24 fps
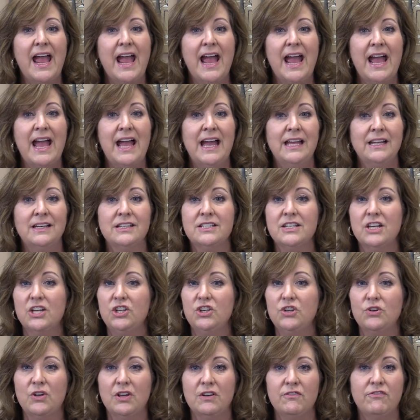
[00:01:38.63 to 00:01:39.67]
And
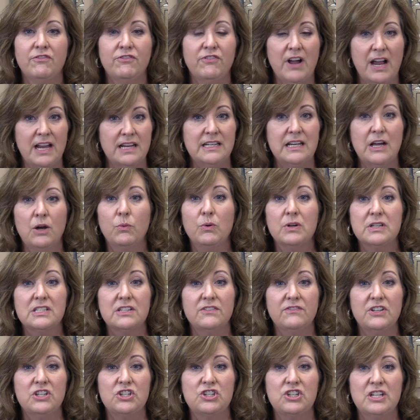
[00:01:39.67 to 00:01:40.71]
you can find out what
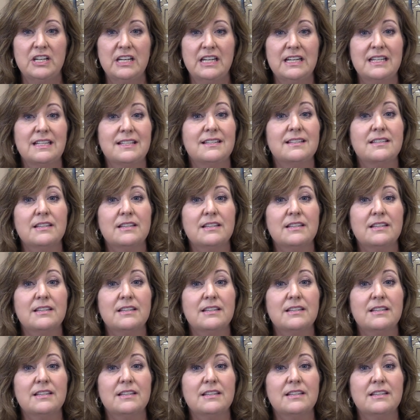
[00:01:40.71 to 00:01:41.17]
division it is.